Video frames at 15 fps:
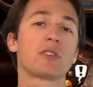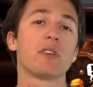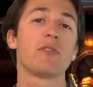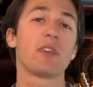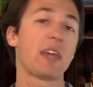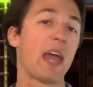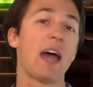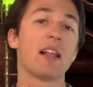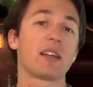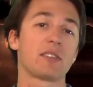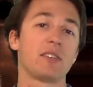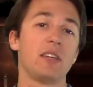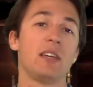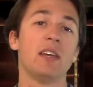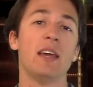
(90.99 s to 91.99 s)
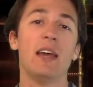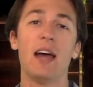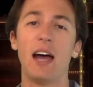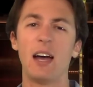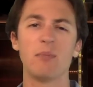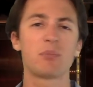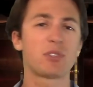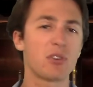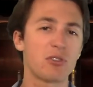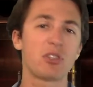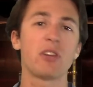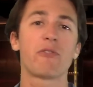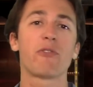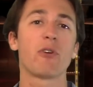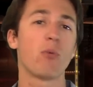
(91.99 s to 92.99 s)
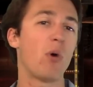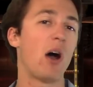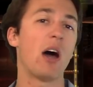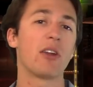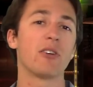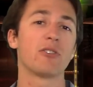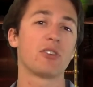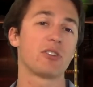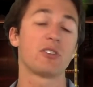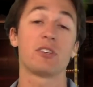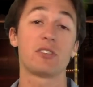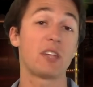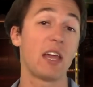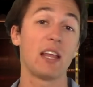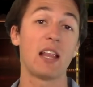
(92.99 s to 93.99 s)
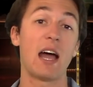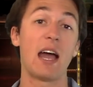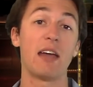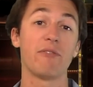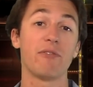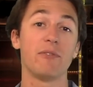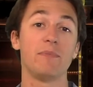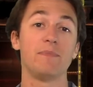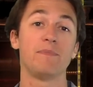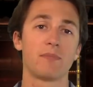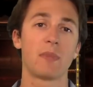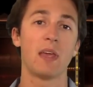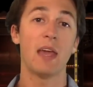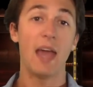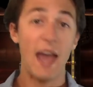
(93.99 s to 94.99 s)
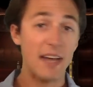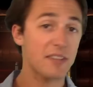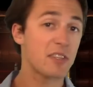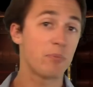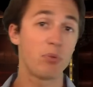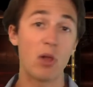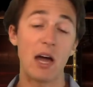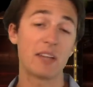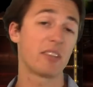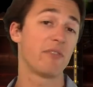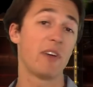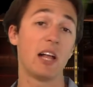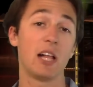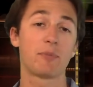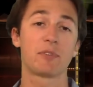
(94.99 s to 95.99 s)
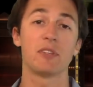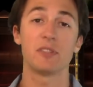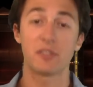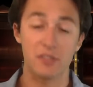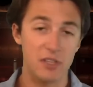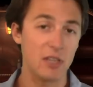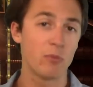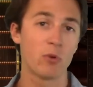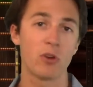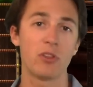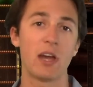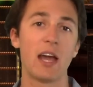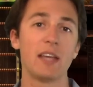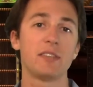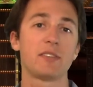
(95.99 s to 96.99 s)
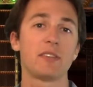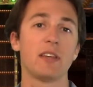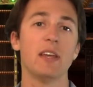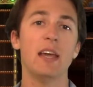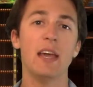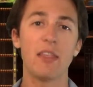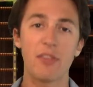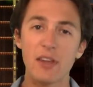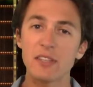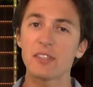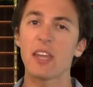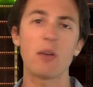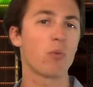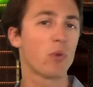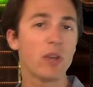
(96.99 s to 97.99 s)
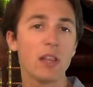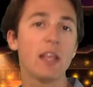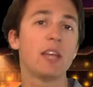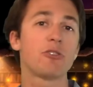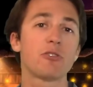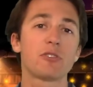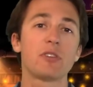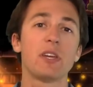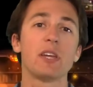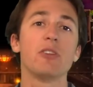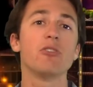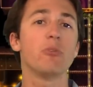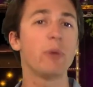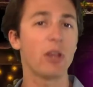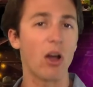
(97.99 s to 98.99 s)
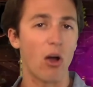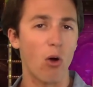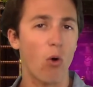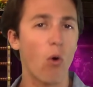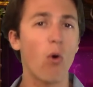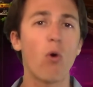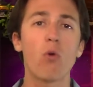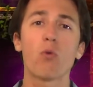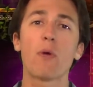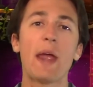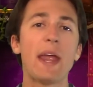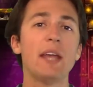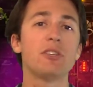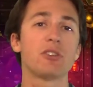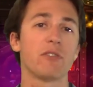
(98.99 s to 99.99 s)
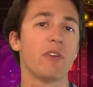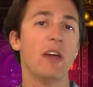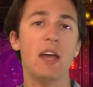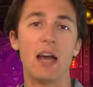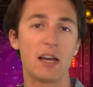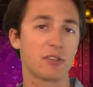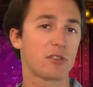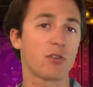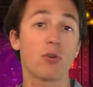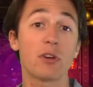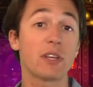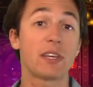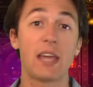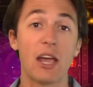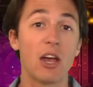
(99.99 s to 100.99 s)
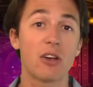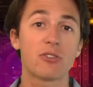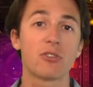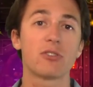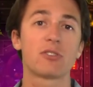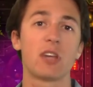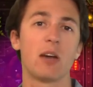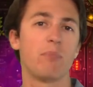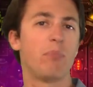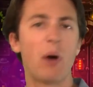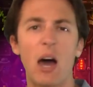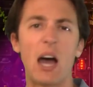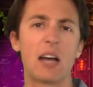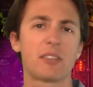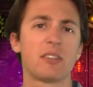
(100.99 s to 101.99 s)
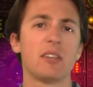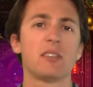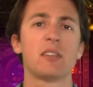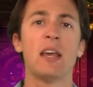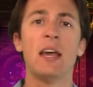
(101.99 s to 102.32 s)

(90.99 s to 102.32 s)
of the galaxy searching for water just to stay alive. As the plot develops in Steamworld Heist, things get really interesting and you meet a whole range of assorted characters, bosses,